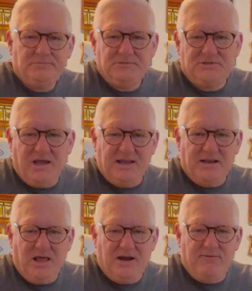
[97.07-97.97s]
It's got a
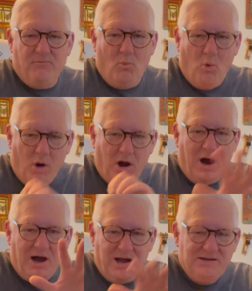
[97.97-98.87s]
lot of
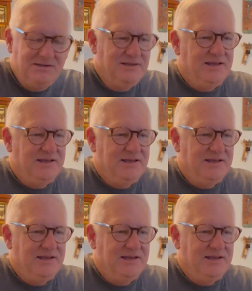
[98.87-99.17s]
wah.